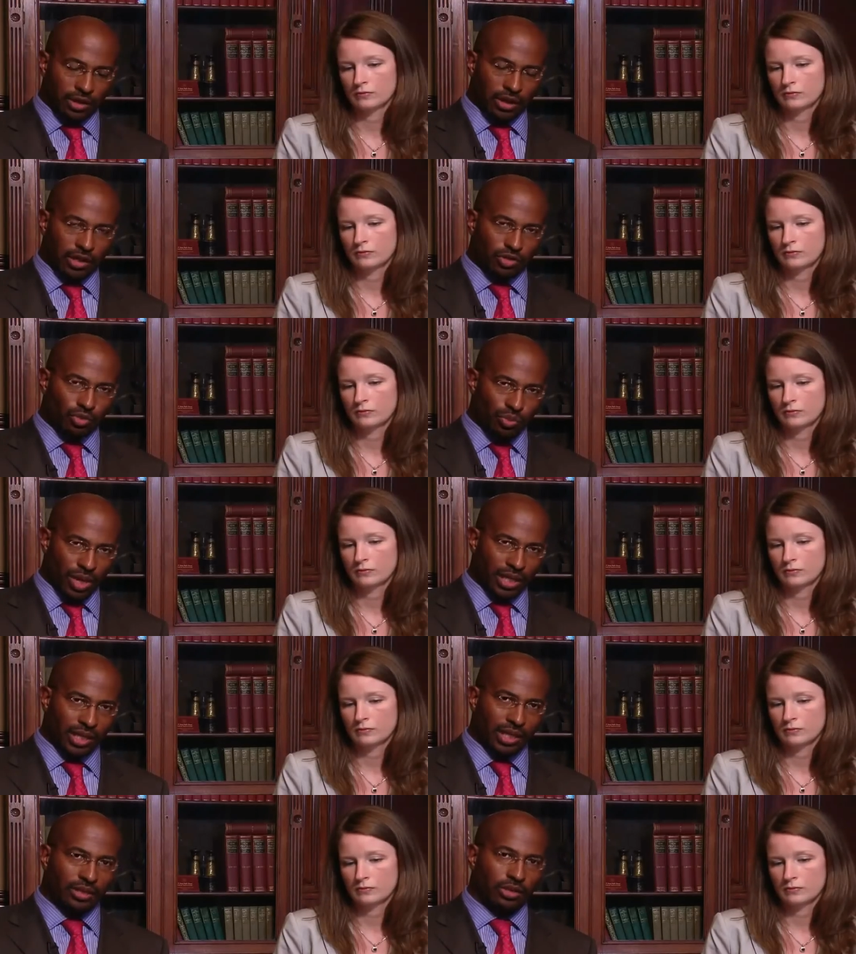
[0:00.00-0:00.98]
Speaker 1: is money
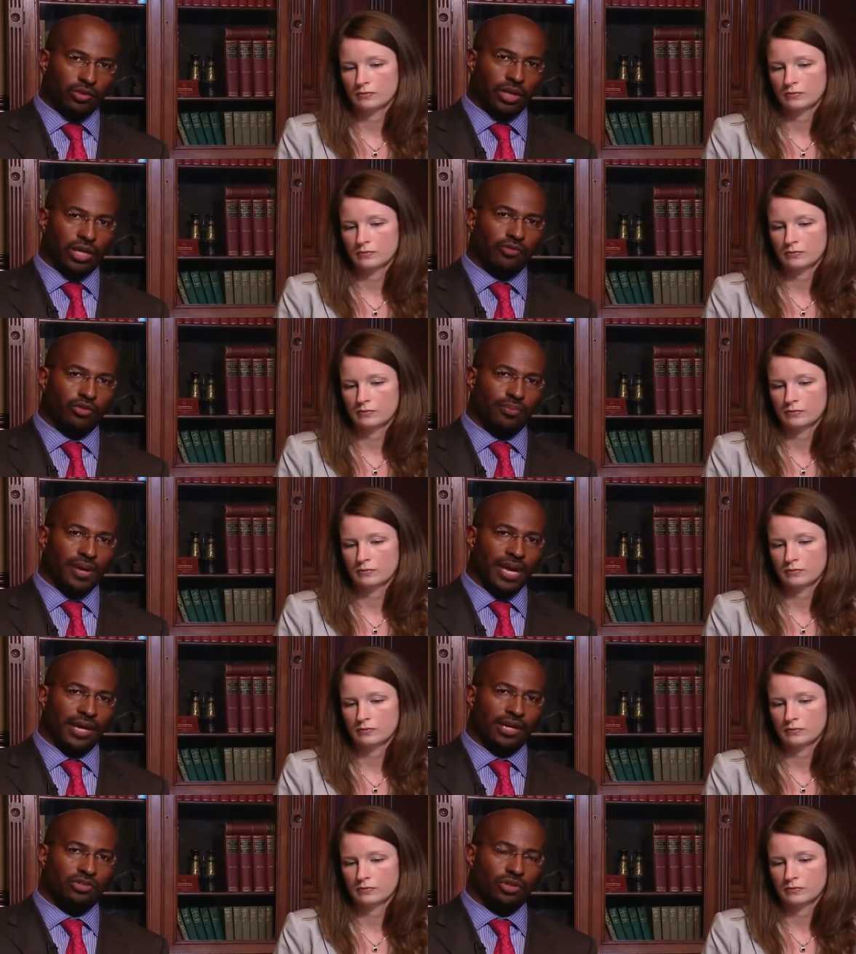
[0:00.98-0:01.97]
in the recovery
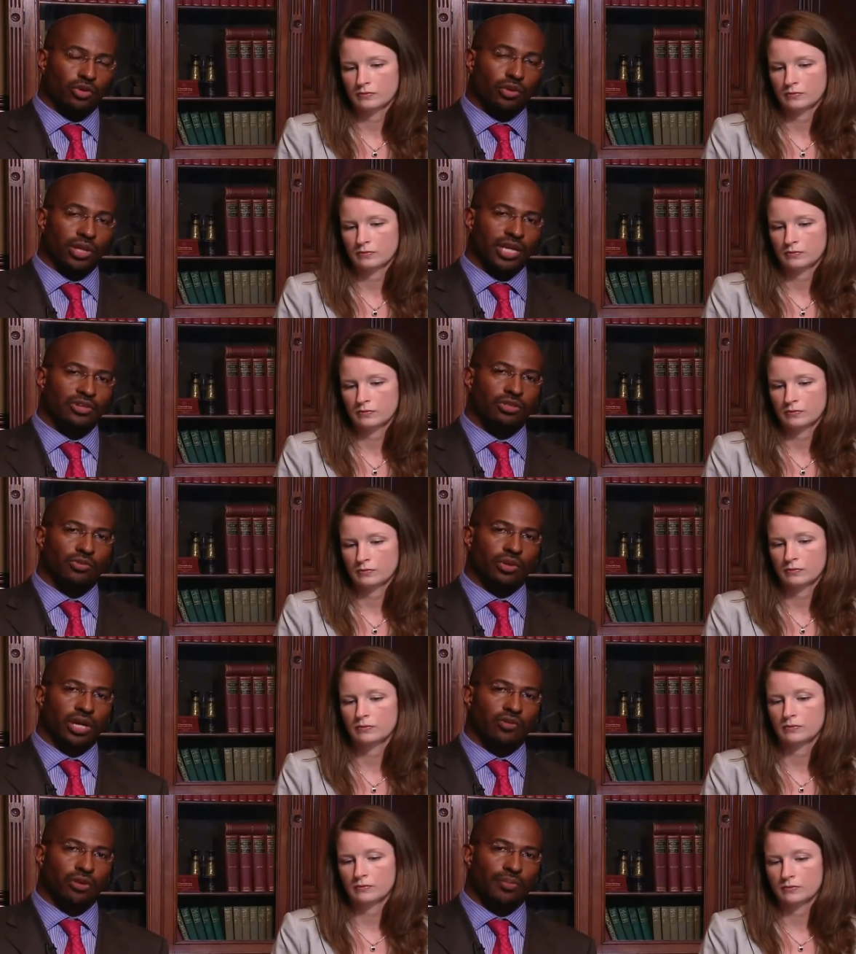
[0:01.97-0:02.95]
package and orientation in the
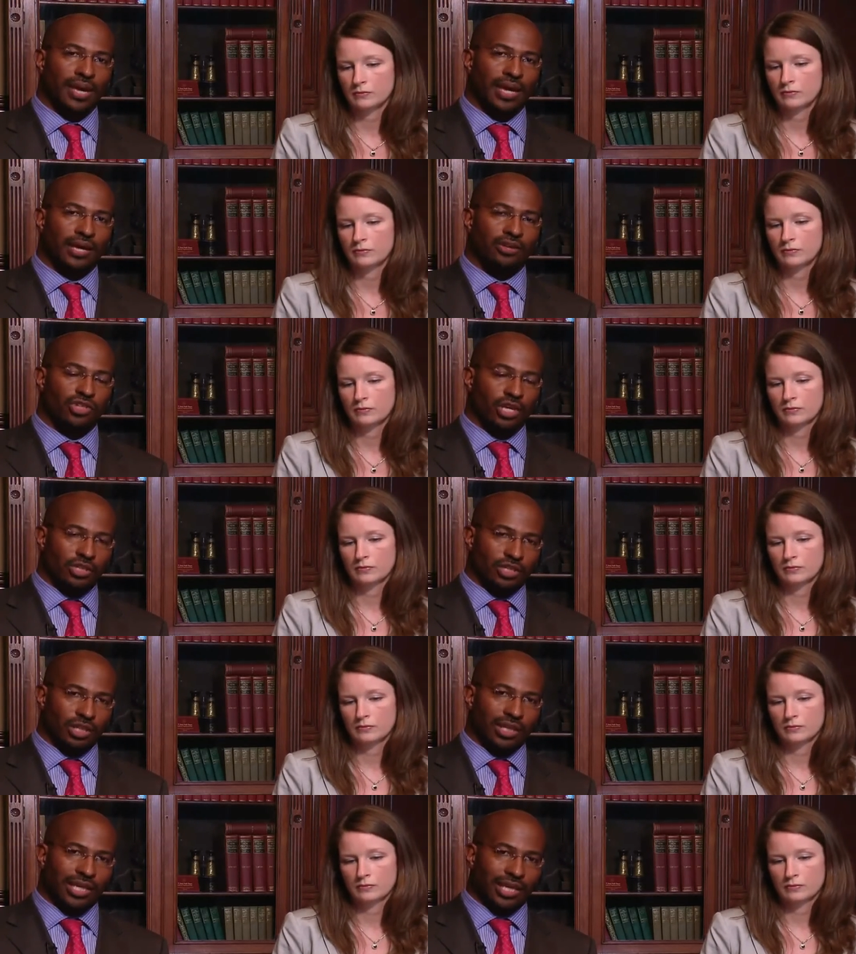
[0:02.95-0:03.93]
recovery package to
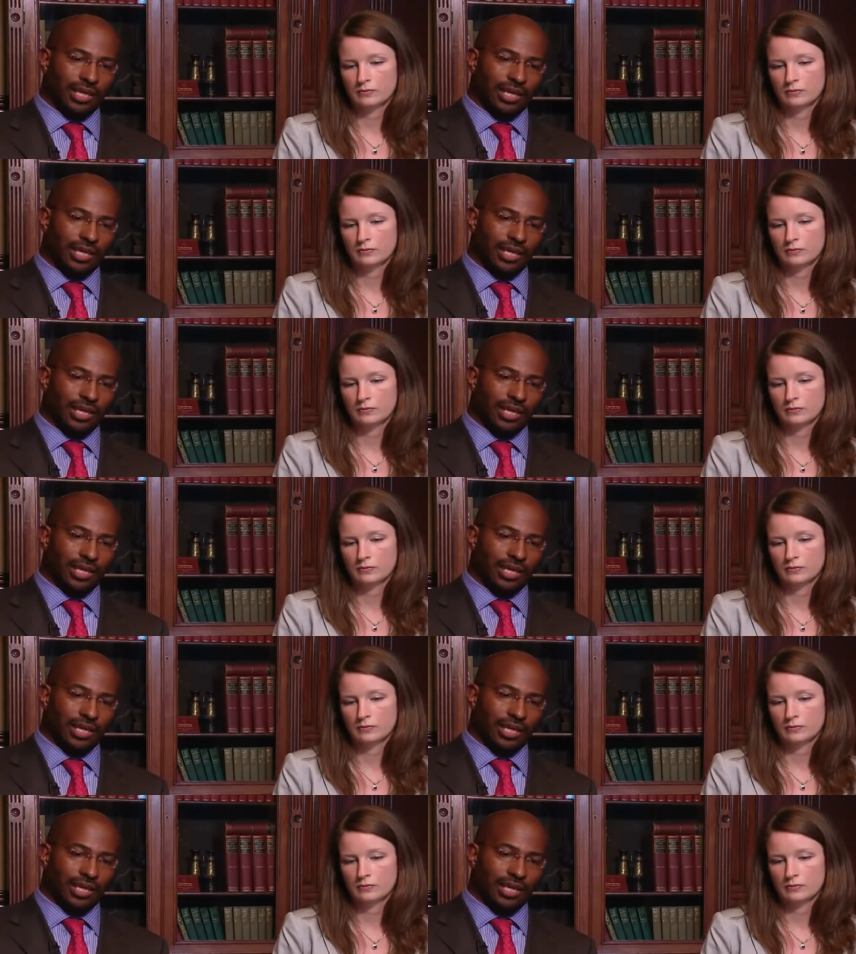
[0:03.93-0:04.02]
link